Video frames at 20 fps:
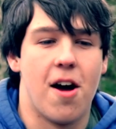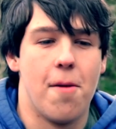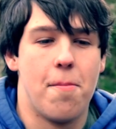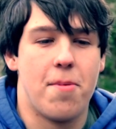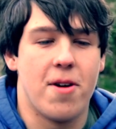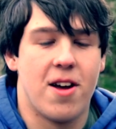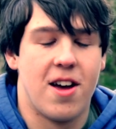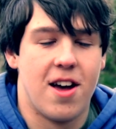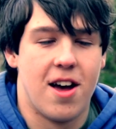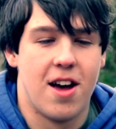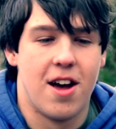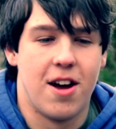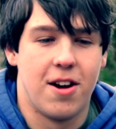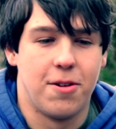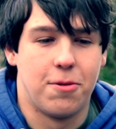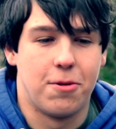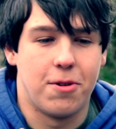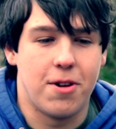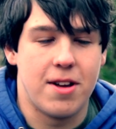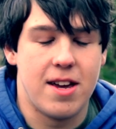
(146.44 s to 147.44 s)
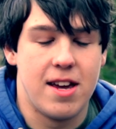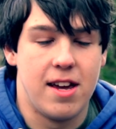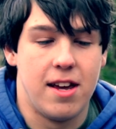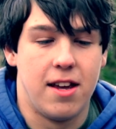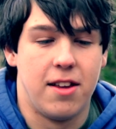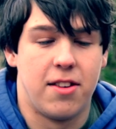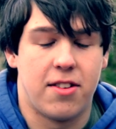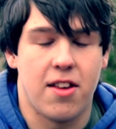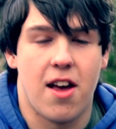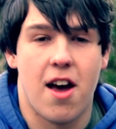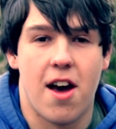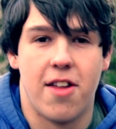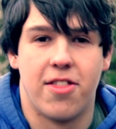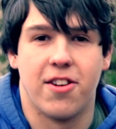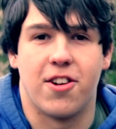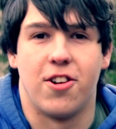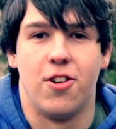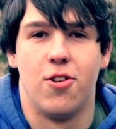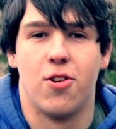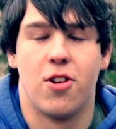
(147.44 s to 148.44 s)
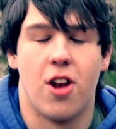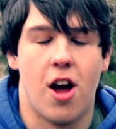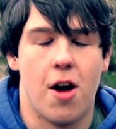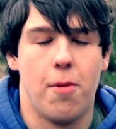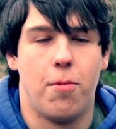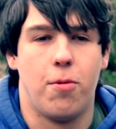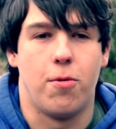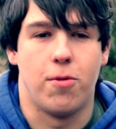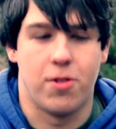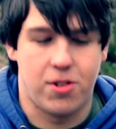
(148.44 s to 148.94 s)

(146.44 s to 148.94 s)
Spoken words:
club is the Canoe Club,